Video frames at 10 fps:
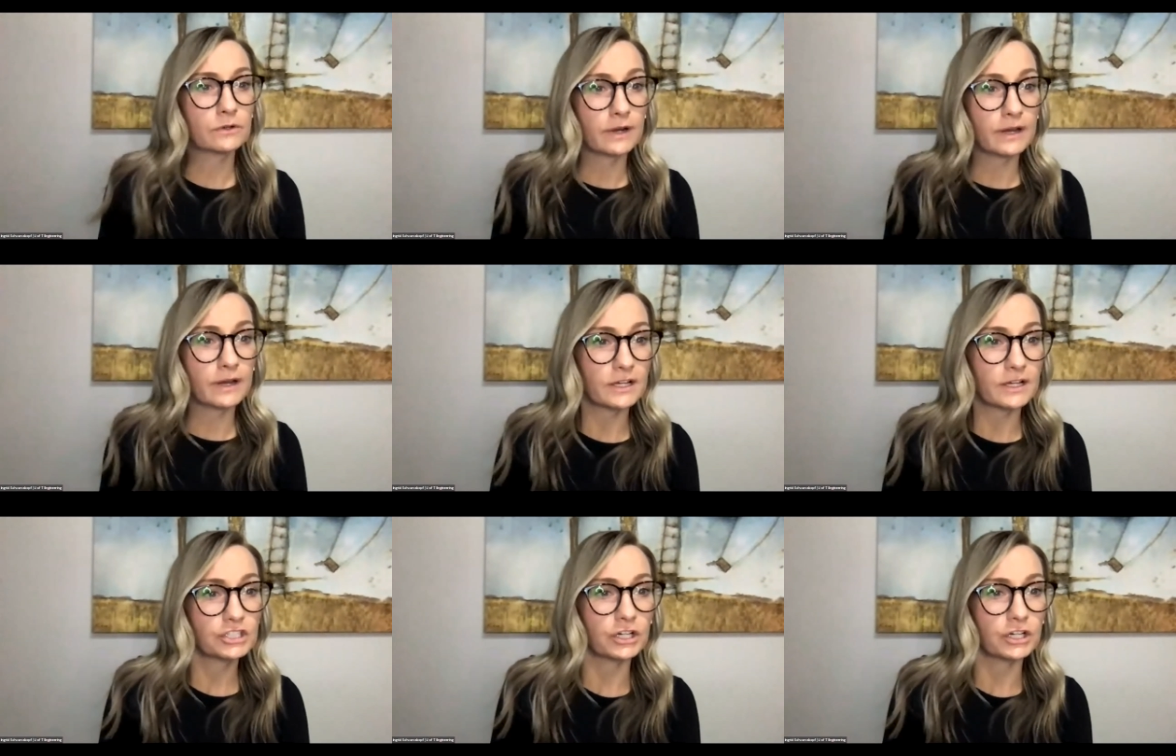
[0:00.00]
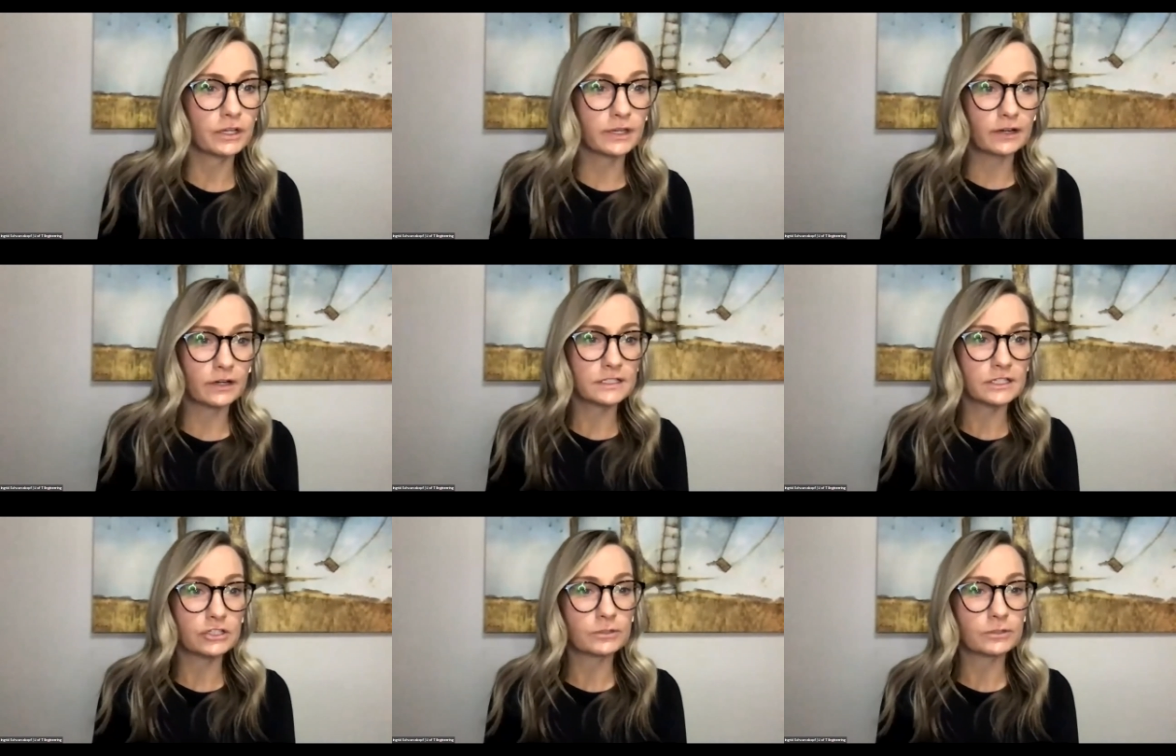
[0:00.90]
So great question. Are you
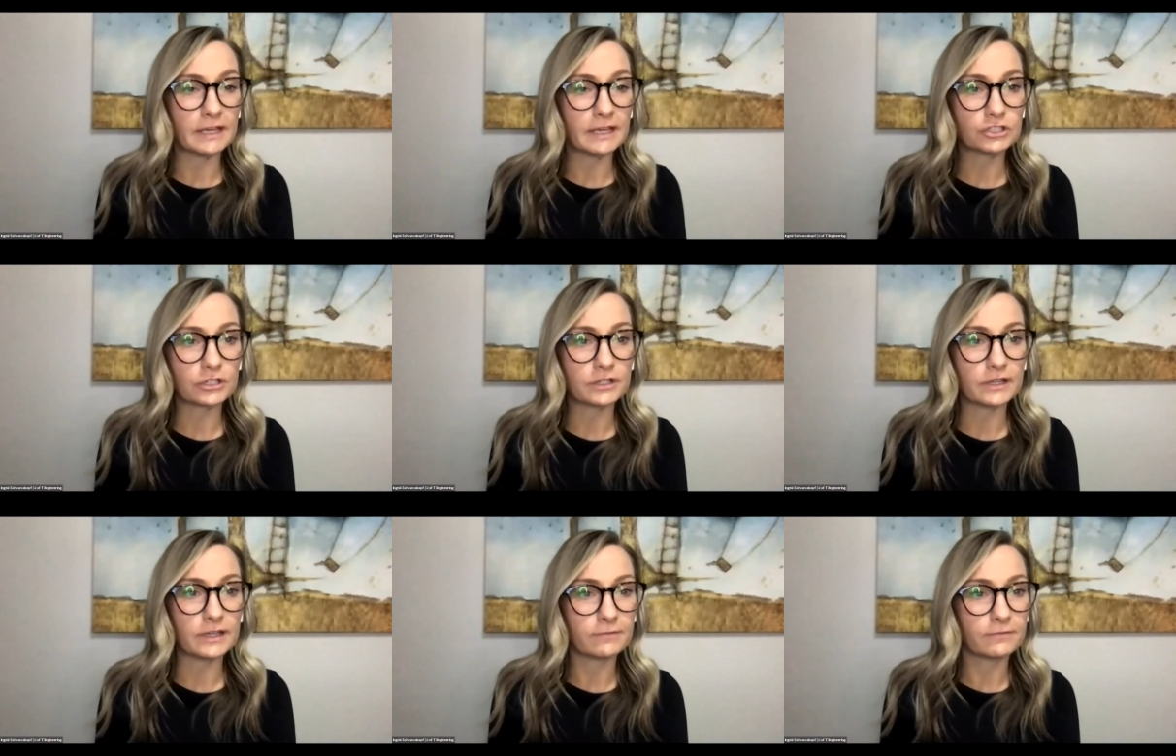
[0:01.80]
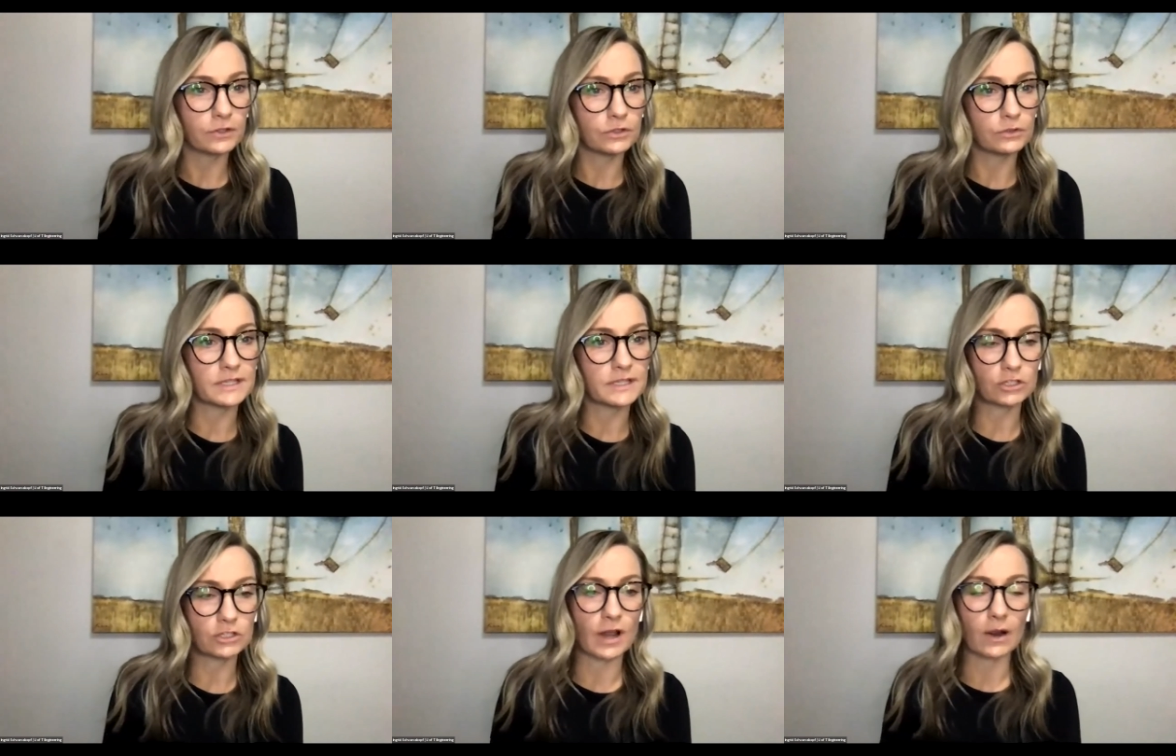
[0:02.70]
guaranteed your major if you
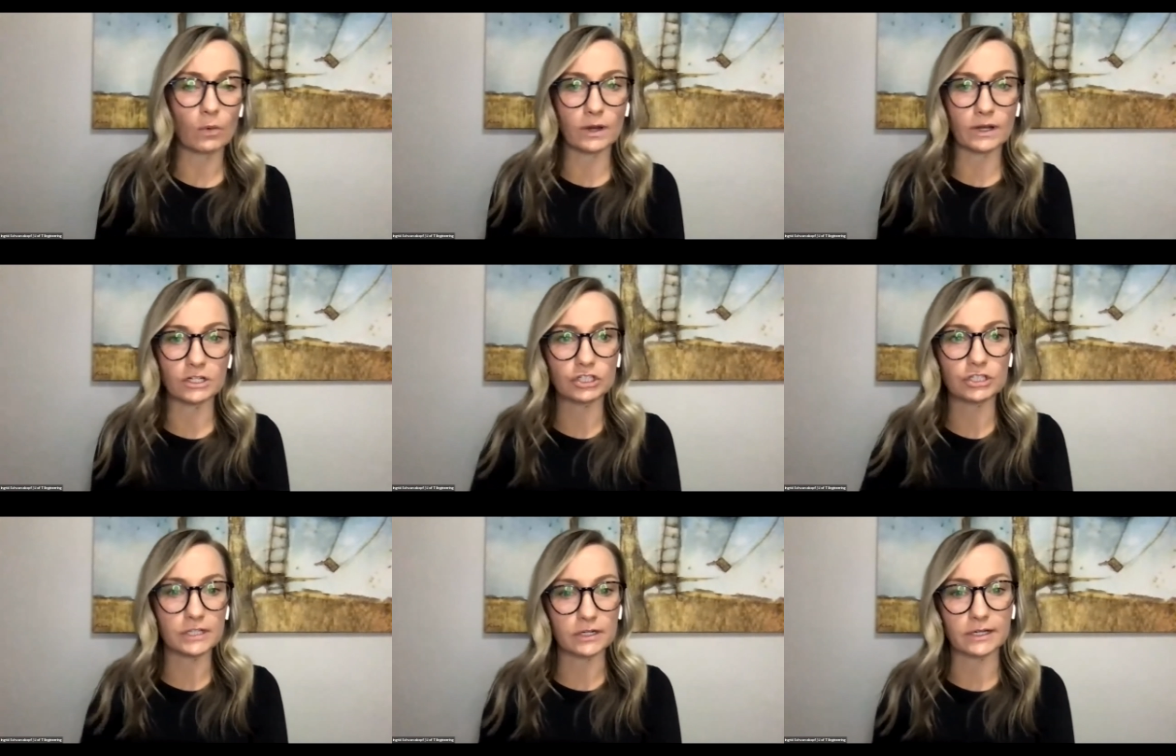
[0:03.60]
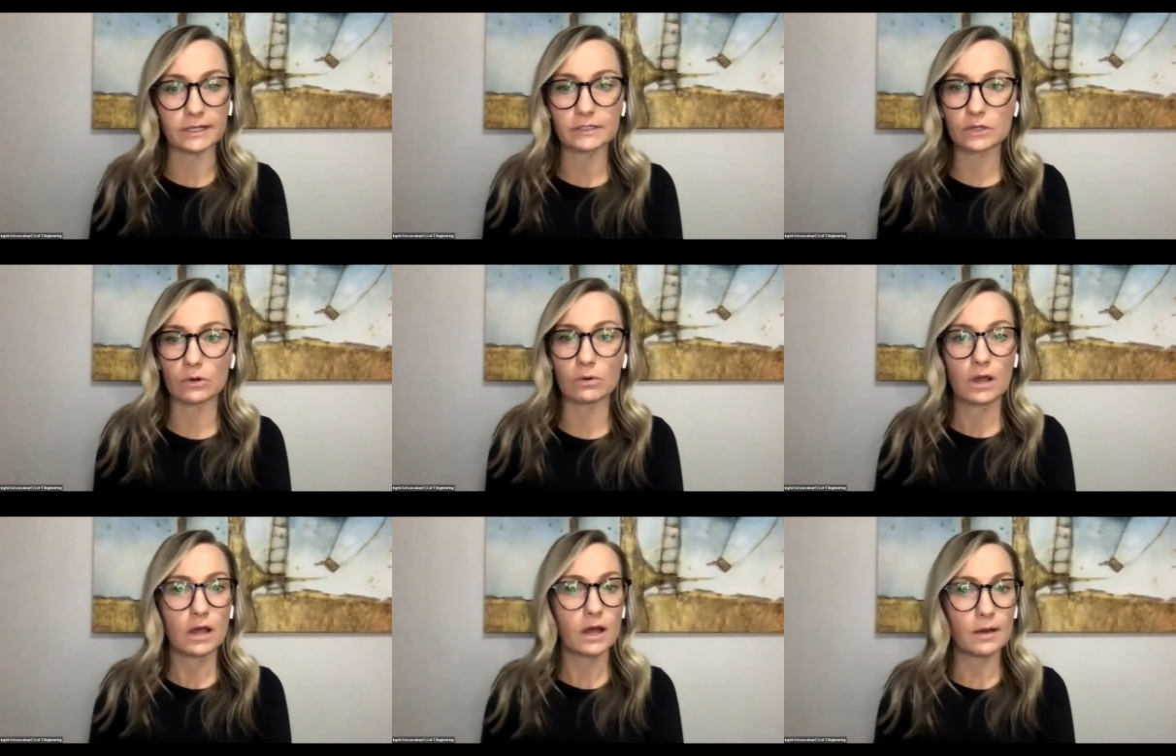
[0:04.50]
take track 1 engineering? So
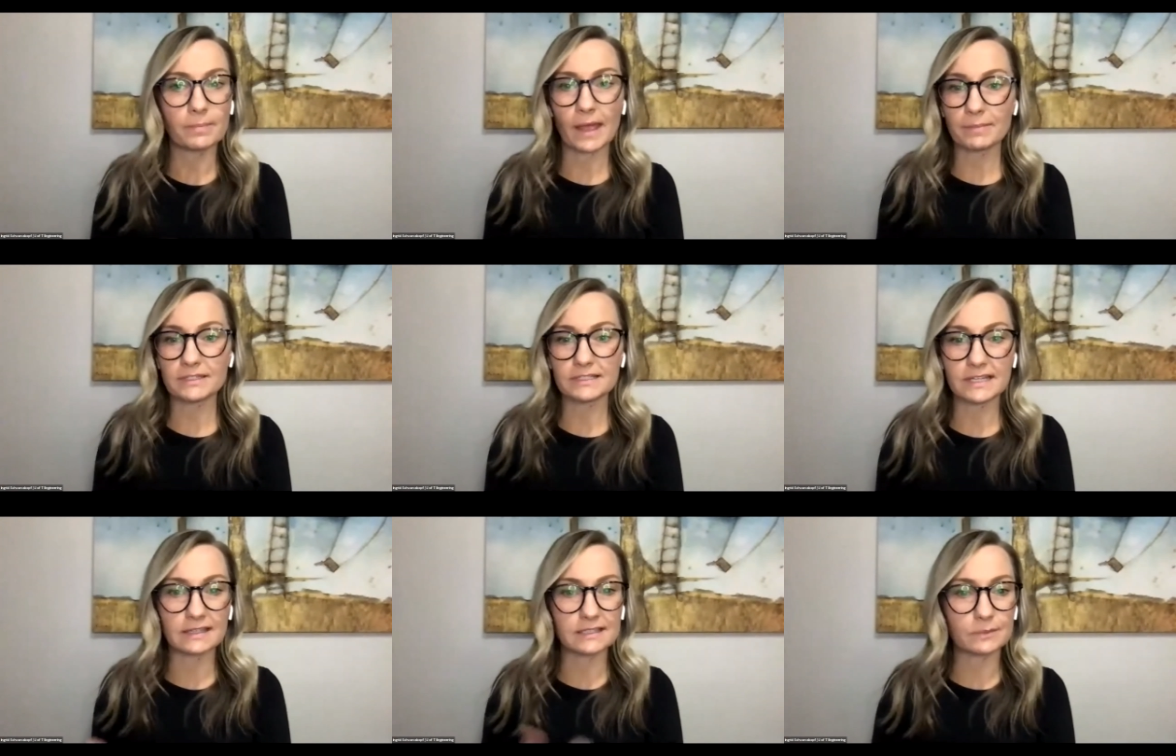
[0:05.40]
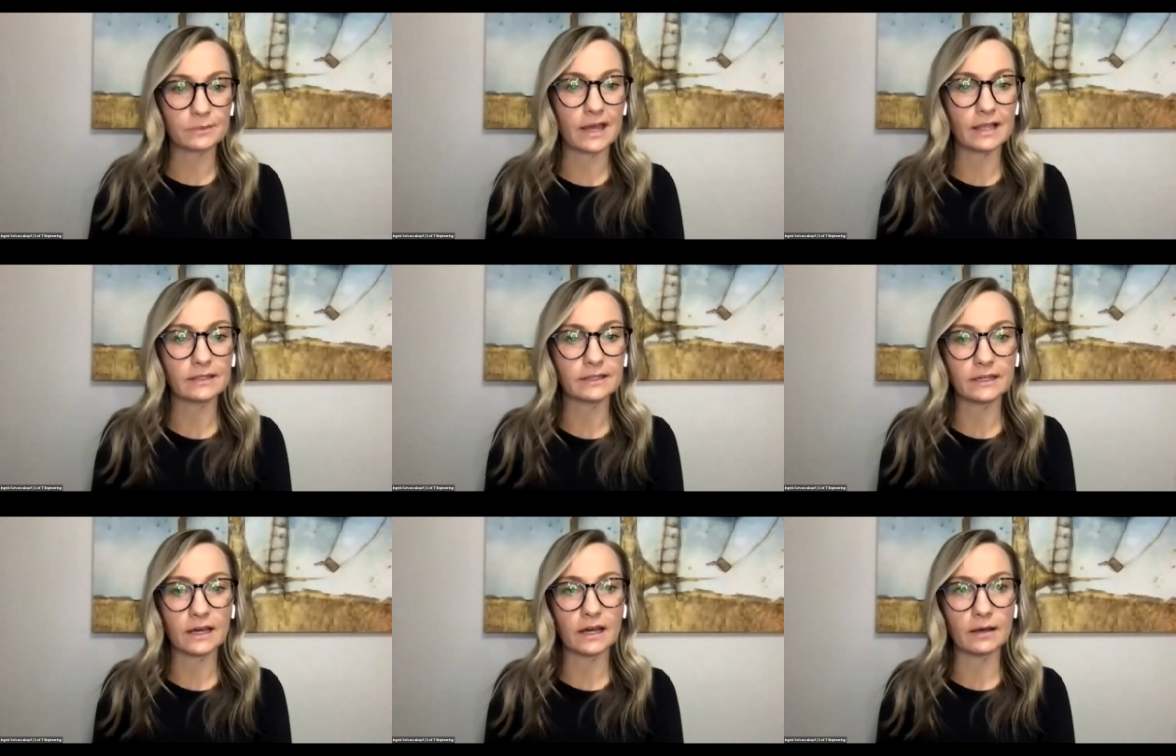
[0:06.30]
happy to take this one,
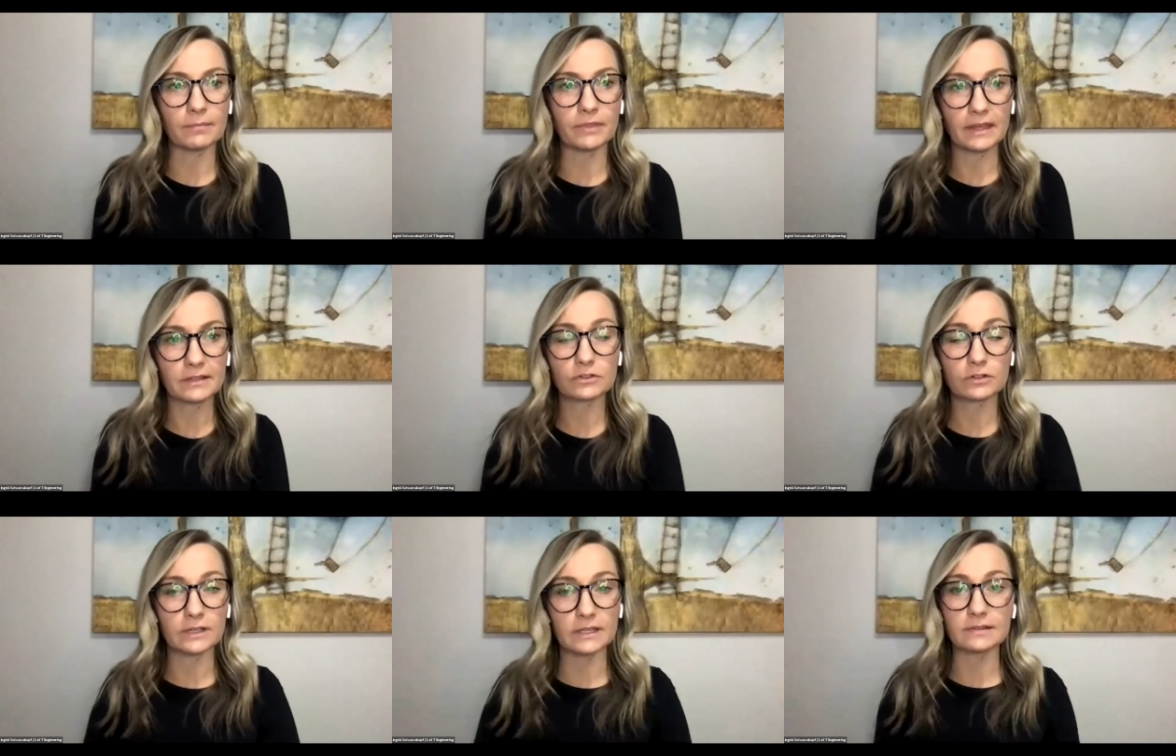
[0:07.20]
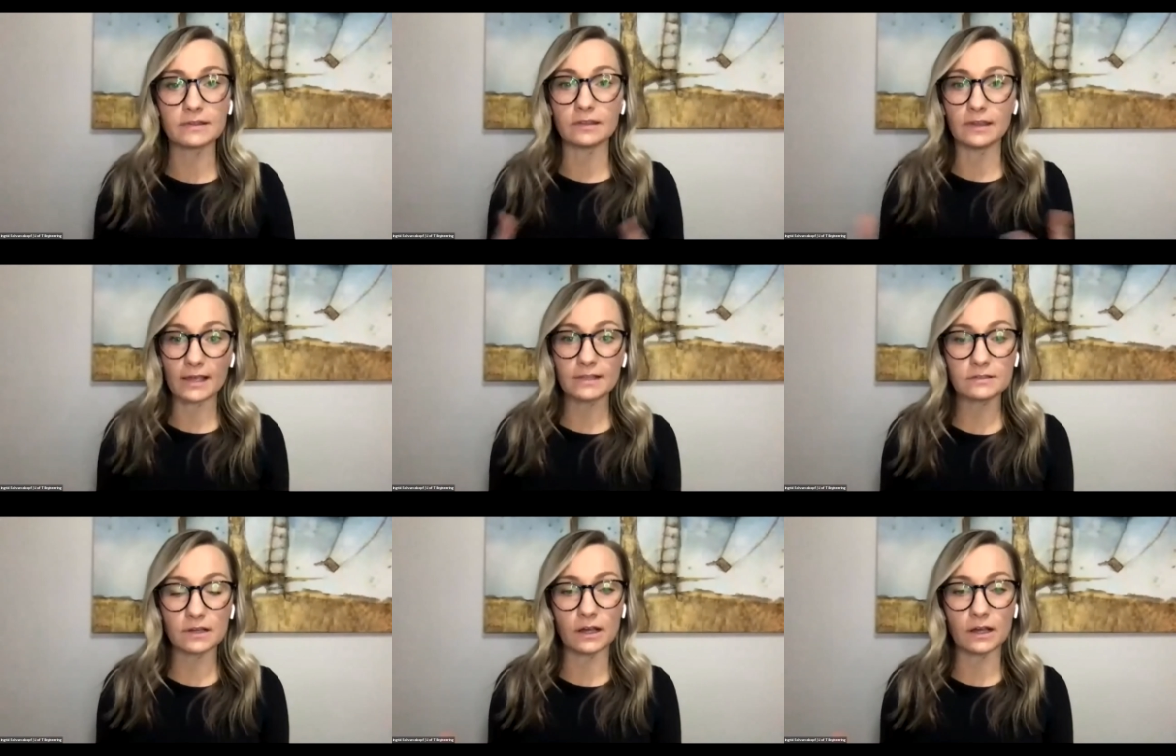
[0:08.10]
Helen. The answer is yes.